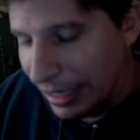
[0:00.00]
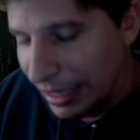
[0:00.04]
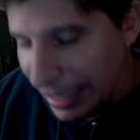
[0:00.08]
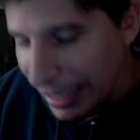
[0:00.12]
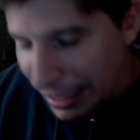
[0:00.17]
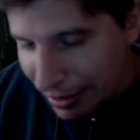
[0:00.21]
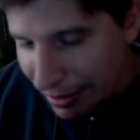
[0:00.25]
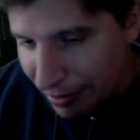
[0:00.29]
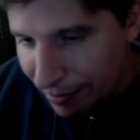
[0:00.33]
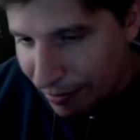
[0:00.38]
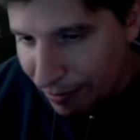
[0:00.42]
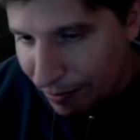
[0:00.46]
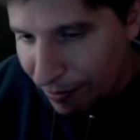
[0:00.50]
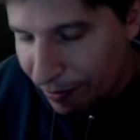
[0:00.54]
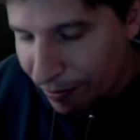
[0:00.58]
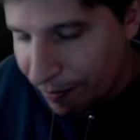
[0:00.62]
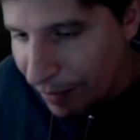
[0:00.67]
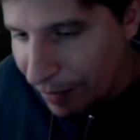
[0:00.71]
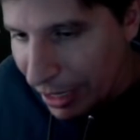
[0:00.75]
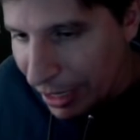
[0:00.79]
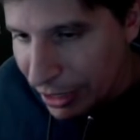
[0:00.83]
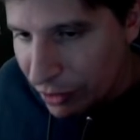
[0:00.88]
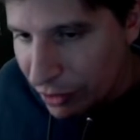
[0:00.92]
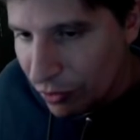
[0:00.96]
in
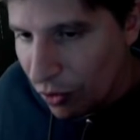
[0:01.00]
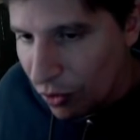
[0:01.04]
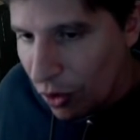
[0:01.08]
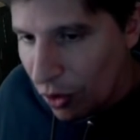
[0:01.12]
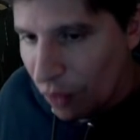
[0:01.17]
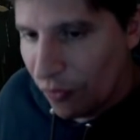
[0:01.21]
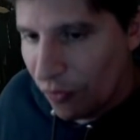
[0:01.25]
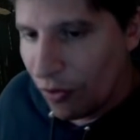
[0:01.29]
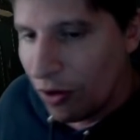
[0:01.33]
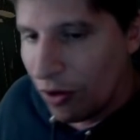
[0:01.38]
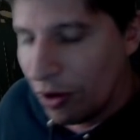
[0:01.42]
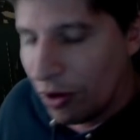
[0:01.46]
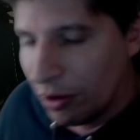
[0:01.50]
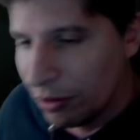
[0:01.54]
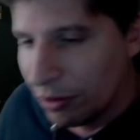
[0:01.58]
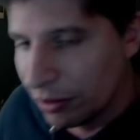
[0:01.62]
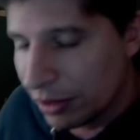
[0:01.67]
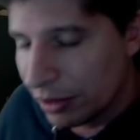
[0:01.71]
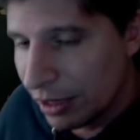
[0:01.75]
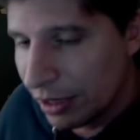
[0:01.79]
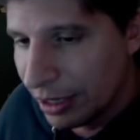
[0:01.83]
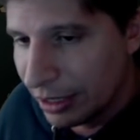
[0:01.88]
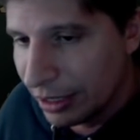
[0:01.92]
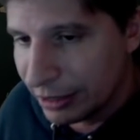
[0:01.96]
my new overhaul
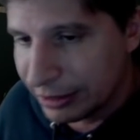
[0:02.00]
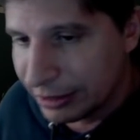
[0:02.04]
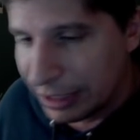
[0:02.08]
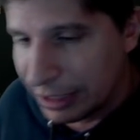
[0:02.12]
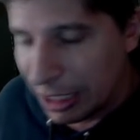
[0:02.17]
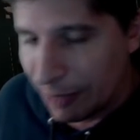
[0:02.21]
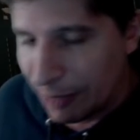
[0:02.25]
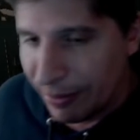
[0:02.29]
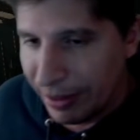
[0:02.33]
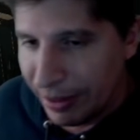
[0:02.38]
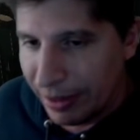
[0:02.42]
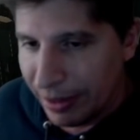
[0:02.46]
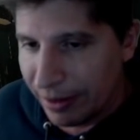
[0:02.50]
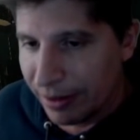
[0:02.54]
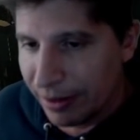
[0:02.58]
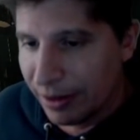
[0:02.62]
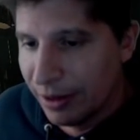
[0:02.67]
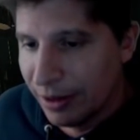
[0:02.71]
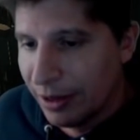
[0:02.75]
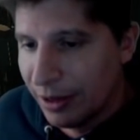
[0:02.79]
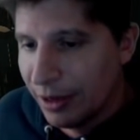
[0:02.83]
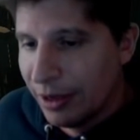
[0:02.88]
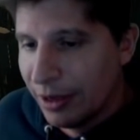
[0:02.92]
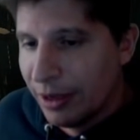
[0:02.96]
setup
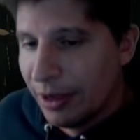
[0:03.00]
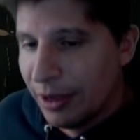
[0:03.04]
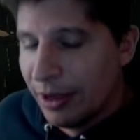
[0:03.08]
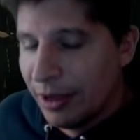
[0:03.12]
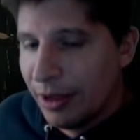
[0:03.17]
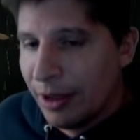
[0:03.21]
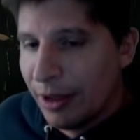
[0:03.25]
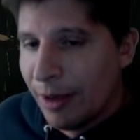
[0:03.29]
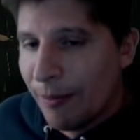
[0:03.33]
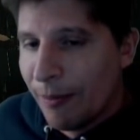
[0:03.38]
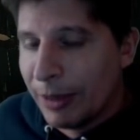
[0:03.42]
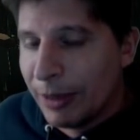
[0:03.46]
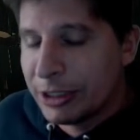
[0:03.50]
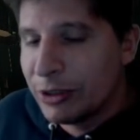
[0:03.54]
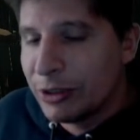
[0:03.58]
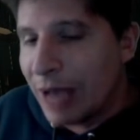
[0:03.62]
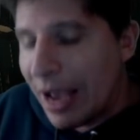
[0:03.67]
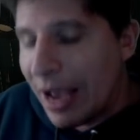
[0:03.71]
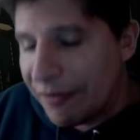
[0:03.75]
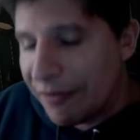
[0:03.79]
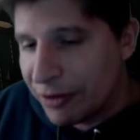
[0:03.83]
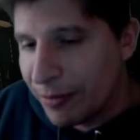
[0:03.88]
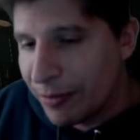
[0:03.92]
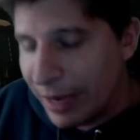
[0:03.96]
here. But you
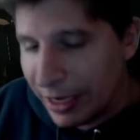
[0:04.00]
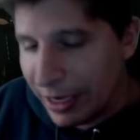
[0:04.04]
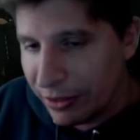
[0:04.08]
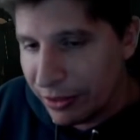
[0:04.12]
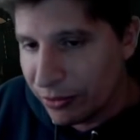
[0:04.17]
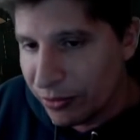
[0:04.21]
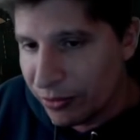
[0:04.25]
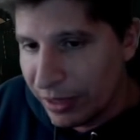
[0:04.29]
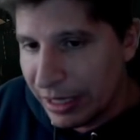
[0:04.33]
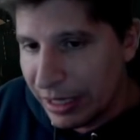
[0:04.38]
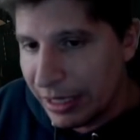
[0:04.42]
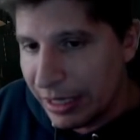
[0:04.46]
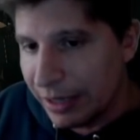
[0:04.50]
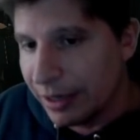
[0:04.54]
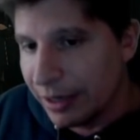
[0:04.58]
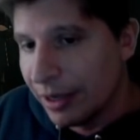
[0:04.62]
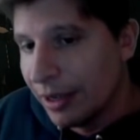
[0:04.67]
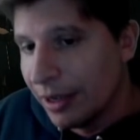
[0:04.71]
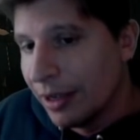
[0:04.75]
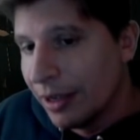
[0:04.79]
have to make the read.